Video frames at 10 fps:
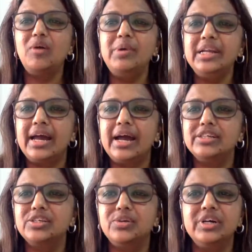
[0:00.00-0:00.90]
about I
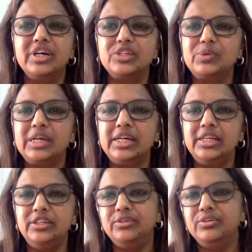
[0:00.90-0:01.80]
ask you guys, what color
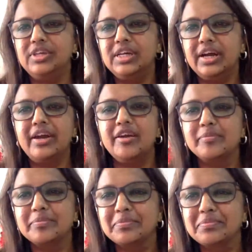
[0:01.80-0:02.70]
do you think I am?